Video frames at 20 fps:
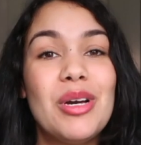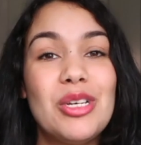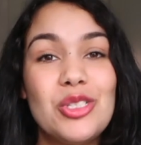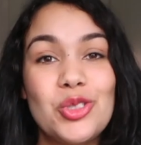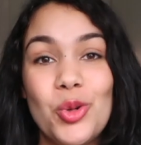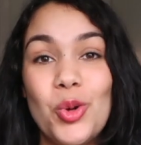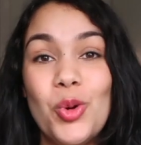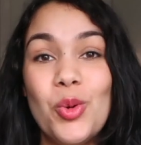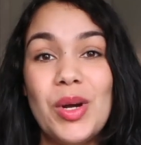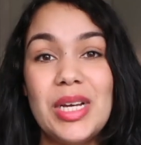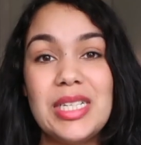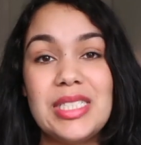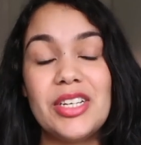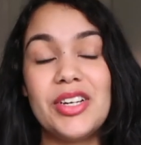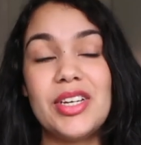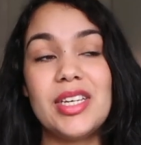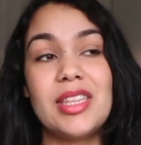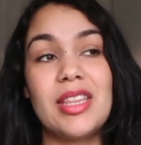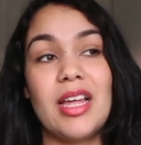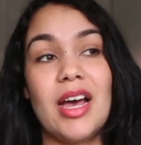much always
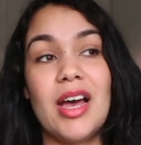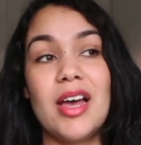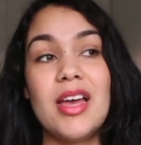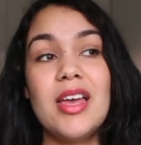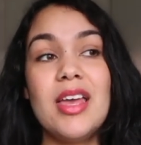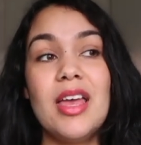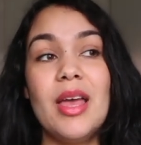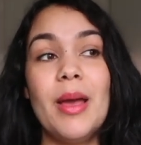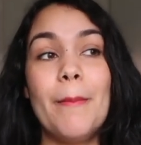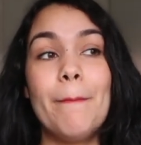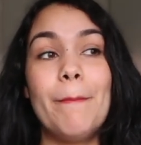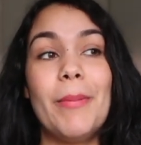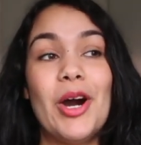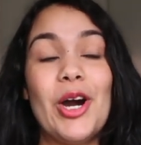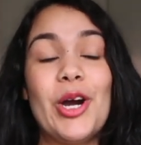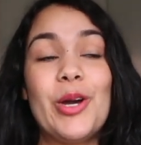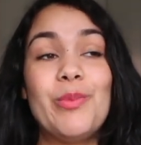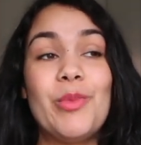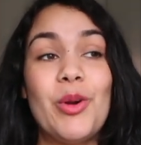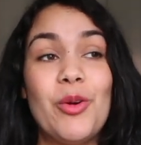like that.
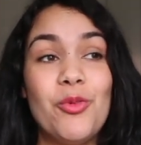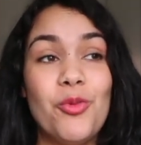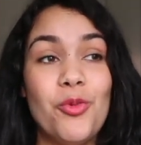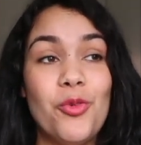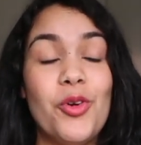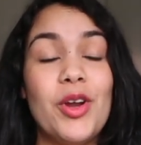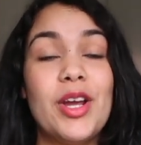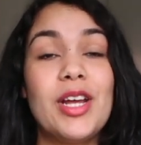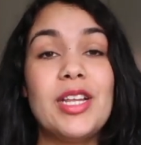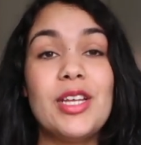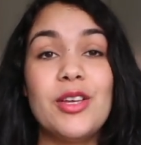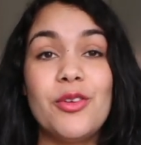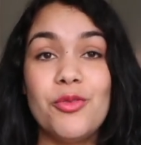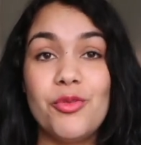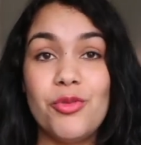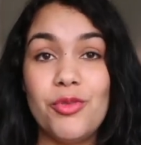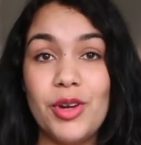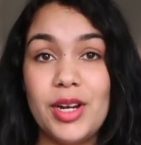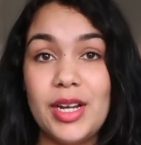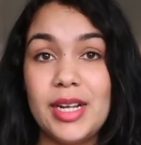But I'm really,
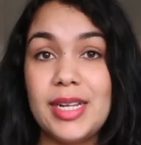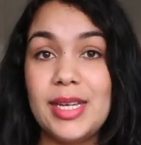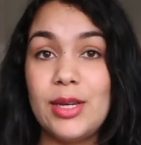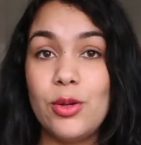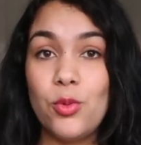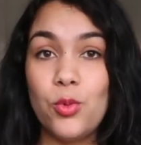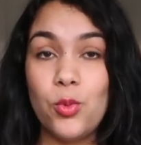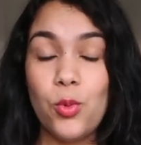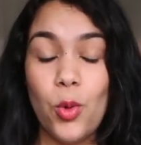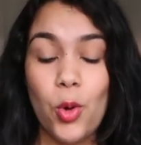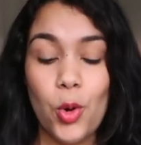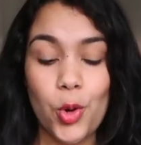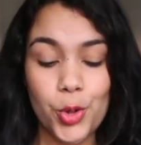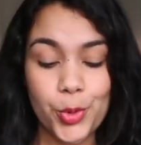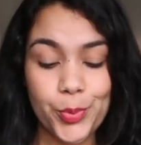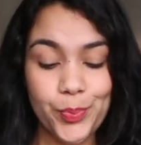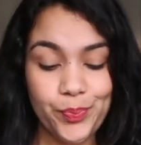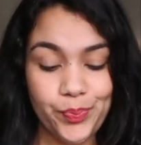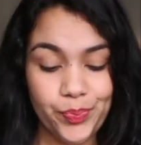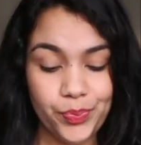really
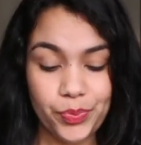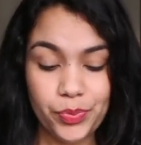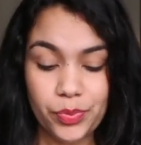warm.